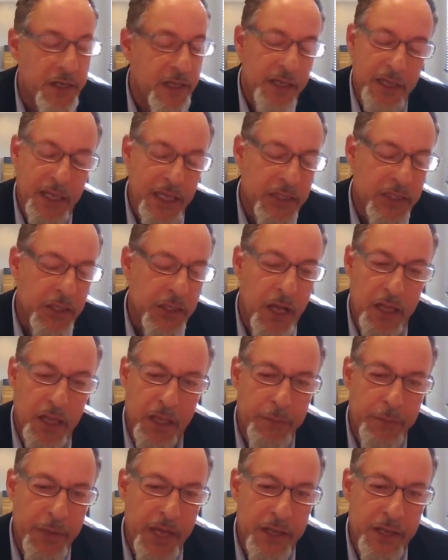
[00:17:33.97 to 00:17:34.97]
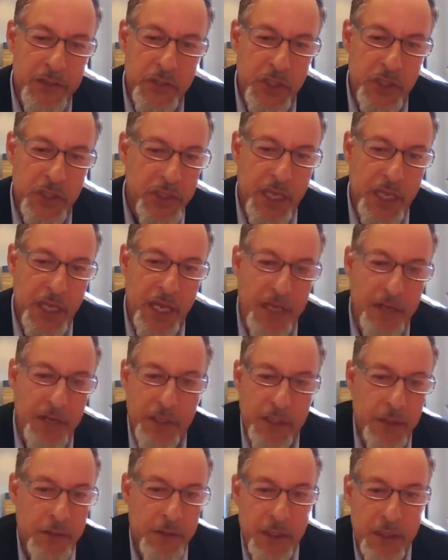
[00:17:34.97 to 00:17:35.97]
It's all about just kind of
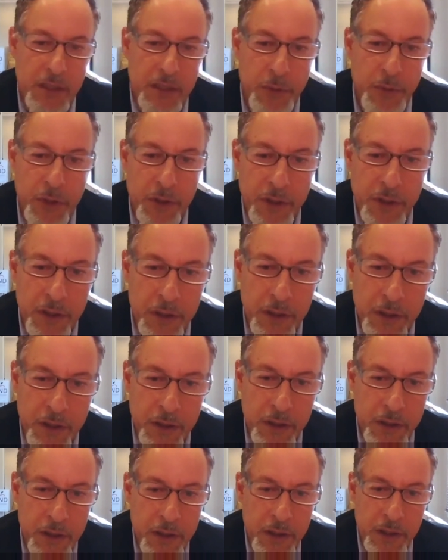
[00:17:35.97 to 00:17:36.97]
reducing the burden on,